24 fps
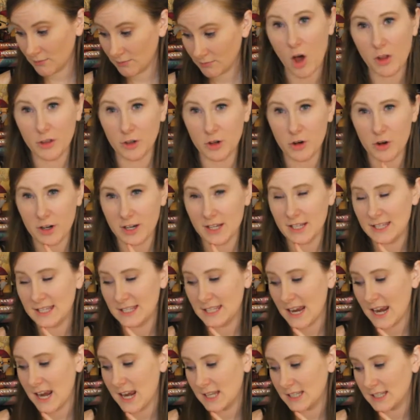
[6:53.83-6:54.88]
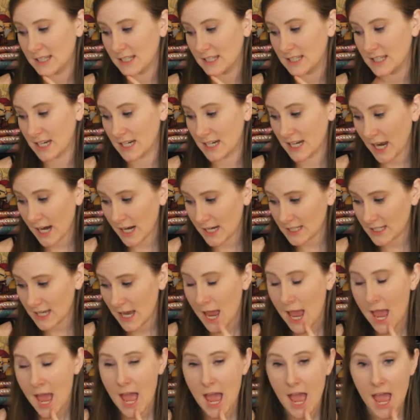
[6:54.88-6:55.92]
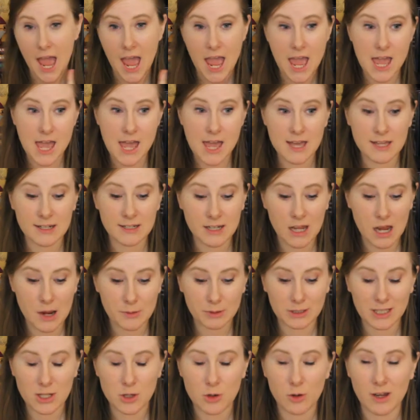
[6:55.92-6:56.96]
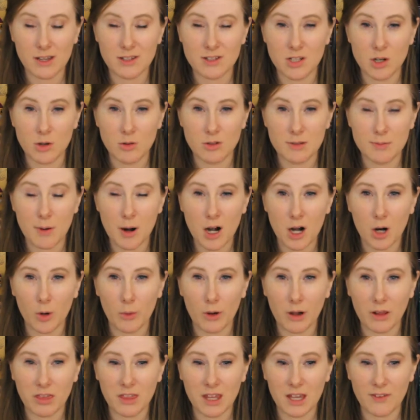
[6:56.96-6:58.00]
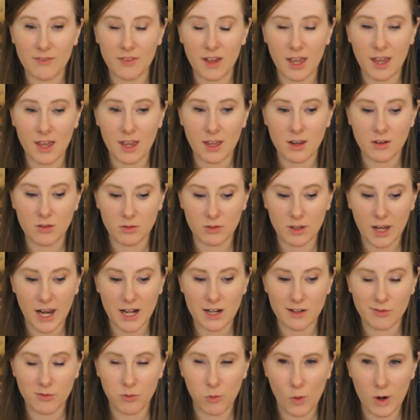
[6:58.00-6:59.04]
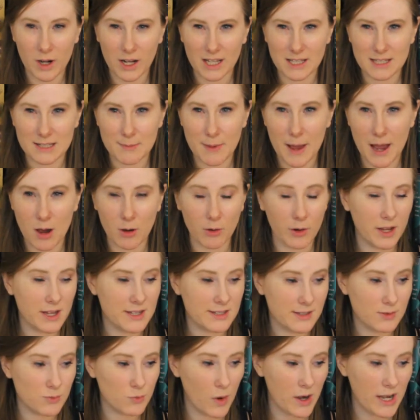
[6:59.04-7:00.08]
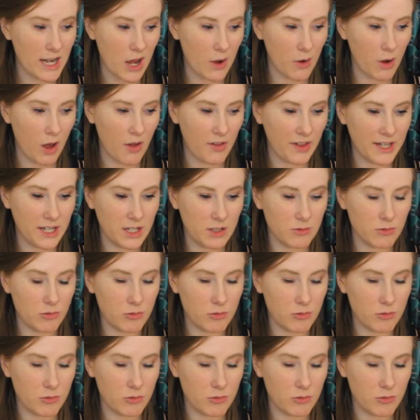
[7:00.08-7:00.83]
all the Crooked Saints tonight, and I will let you guys know tomorrow what I think of it and kind of what it's about, because right now all I